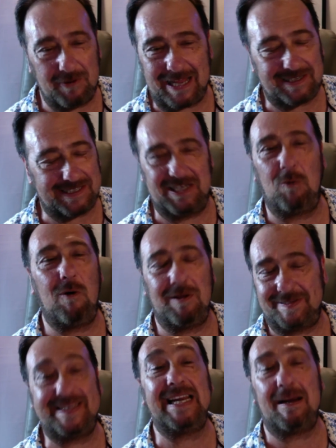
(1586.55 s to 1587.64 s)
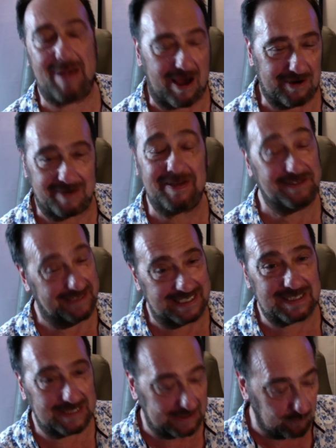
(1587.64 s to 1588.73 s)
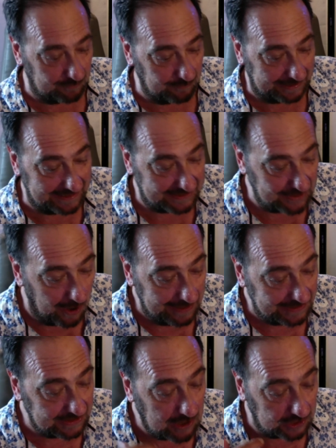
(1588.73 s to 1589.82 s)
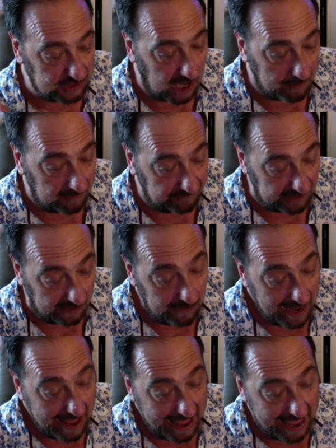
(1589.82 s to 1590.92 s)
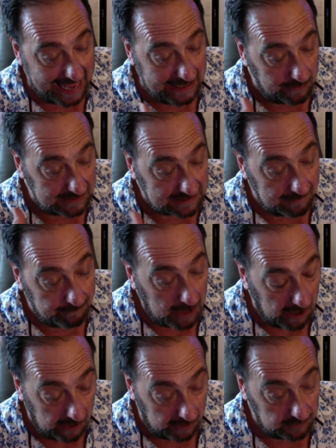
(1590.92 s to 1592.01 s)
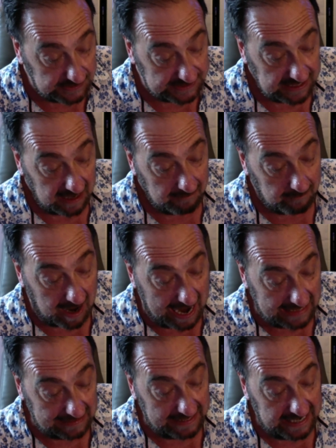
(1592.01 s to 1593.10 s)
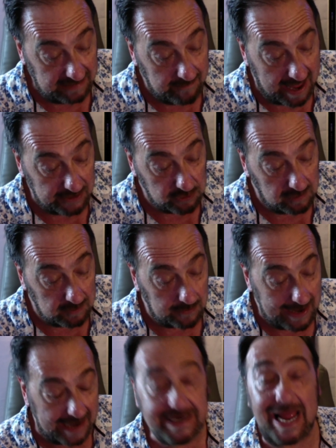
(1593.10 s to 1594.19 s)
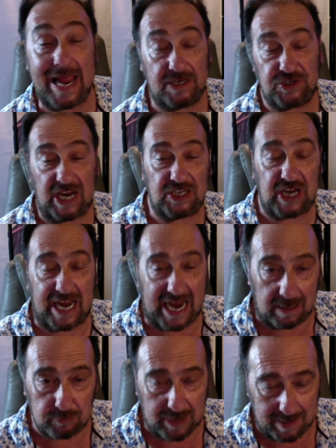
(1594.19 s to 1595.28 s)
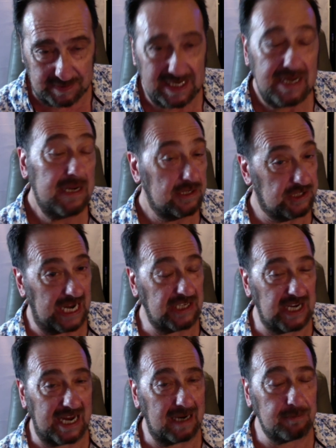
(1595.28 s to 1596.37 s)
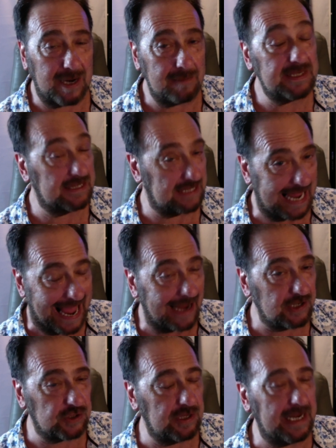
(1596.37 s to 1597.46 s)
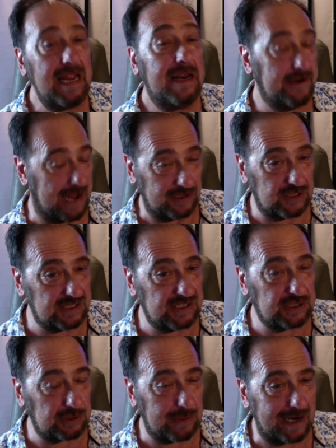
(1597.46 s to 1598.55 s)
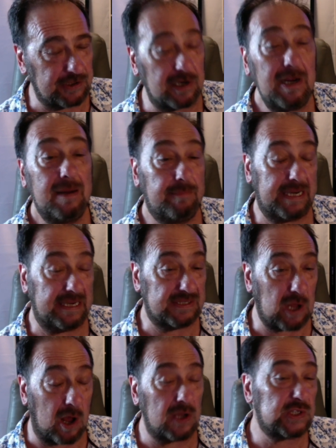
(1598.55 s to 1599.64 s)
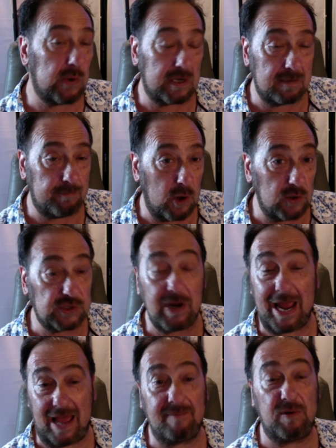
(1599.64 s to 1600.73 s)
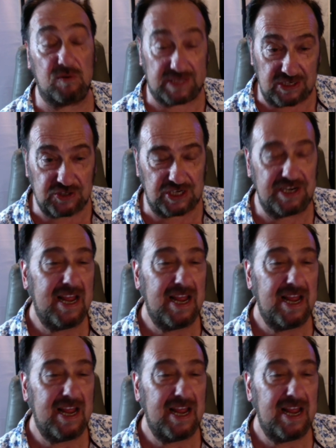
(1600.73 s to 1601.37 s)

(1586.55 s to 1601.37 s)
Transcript: that still want to sing about him, and this is what the song is. It's called Jabba Flow, and it was composed by Lin-Manuel Miranda and J.J. Abrams. J.J. Abrams is actually not just a director, but he's also a composer and musician,